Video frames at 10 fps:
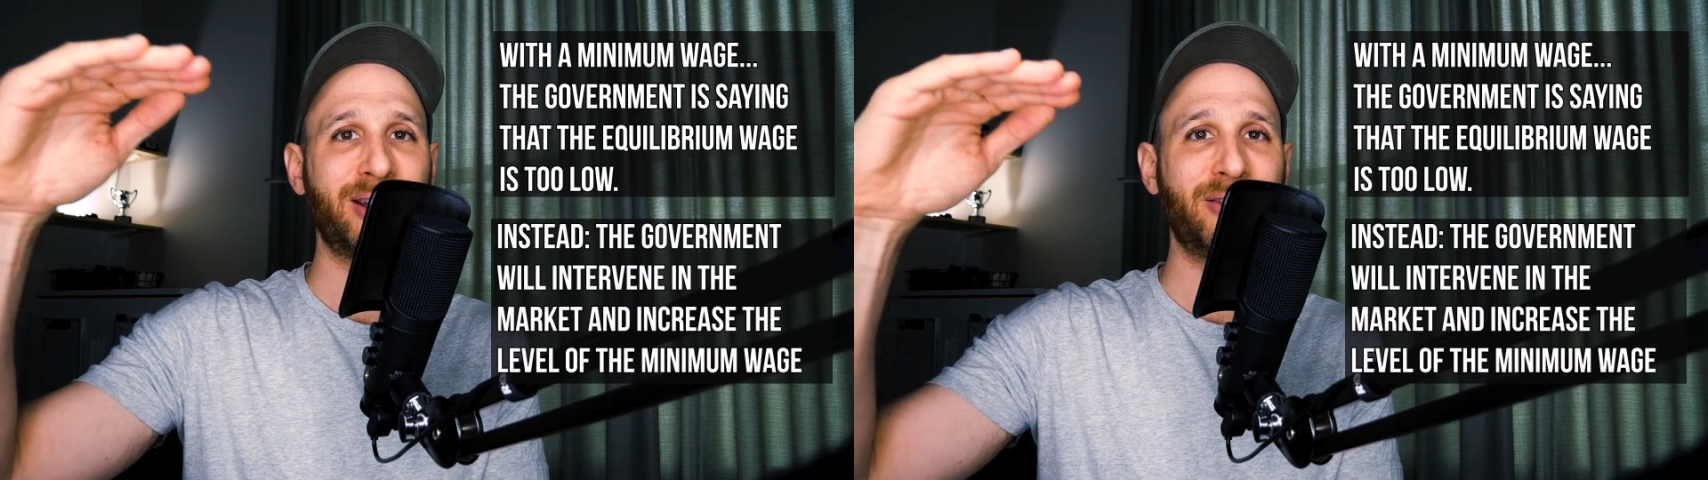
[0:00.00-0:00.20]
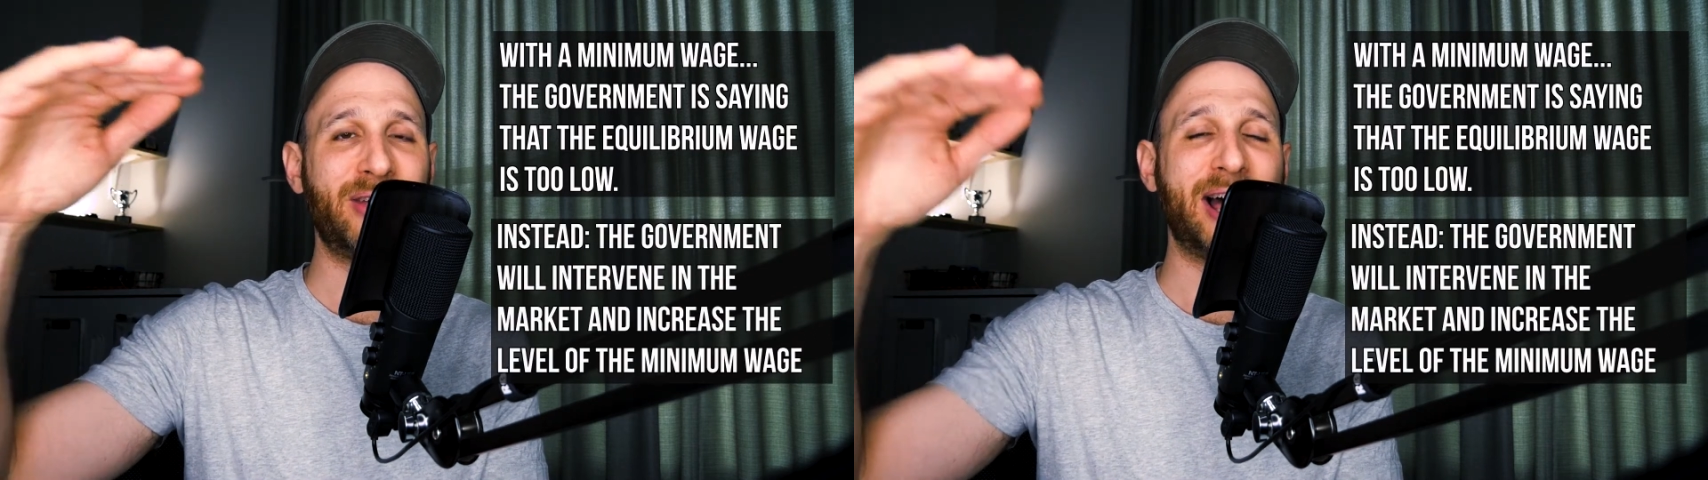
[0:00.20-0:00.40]

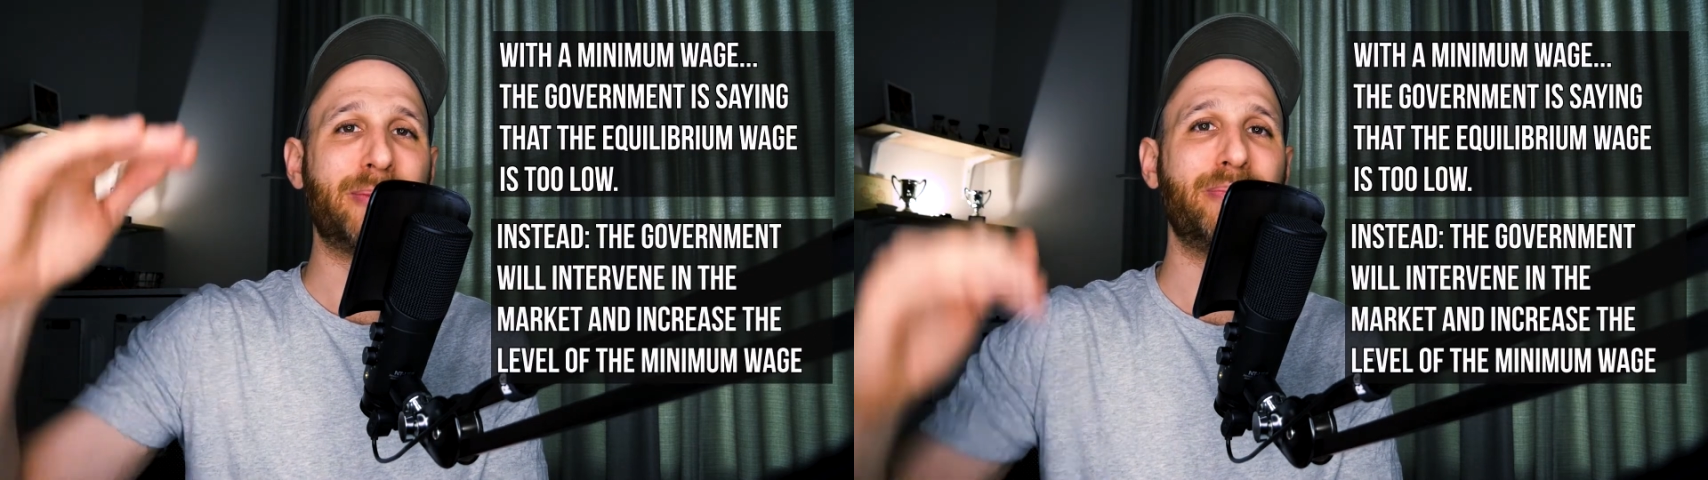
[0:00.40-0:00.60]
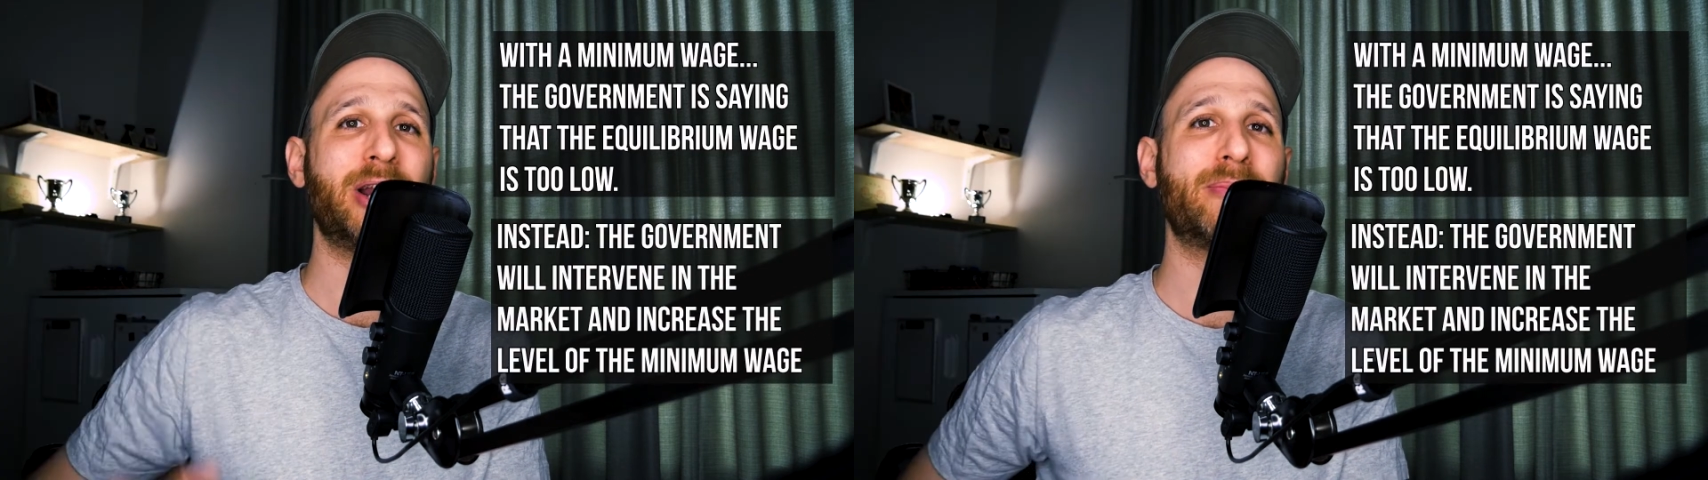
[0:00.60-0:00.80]
that
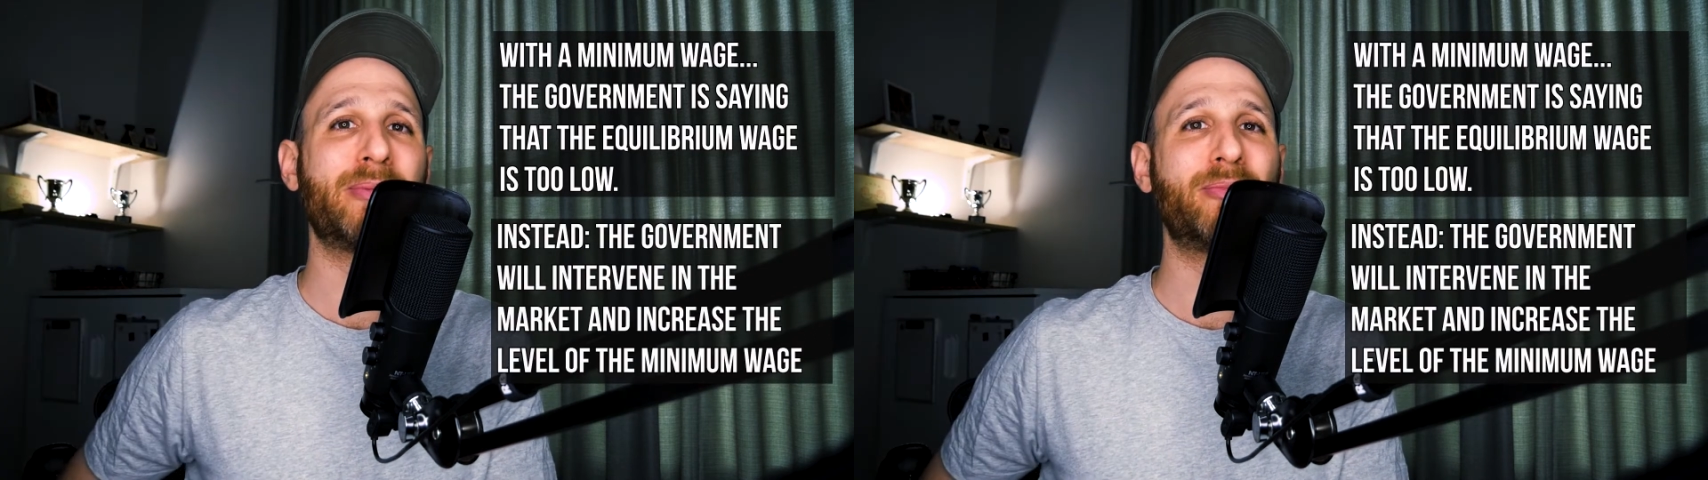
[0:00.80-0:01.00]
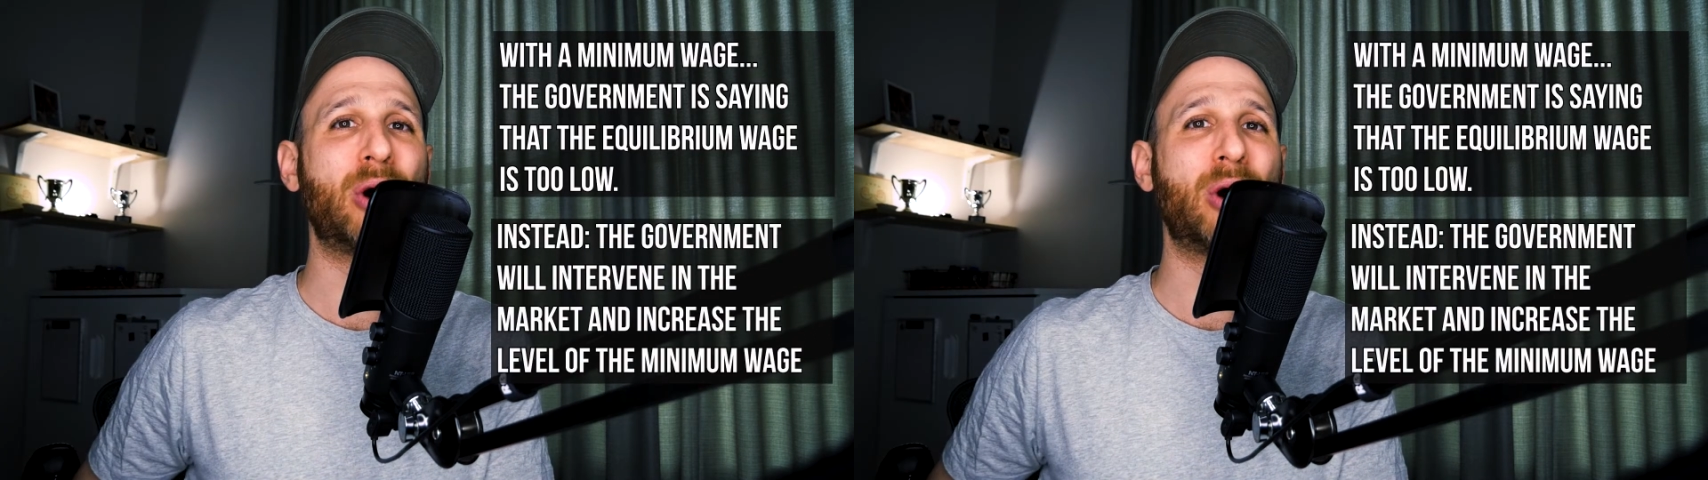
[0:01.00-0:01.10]
minimum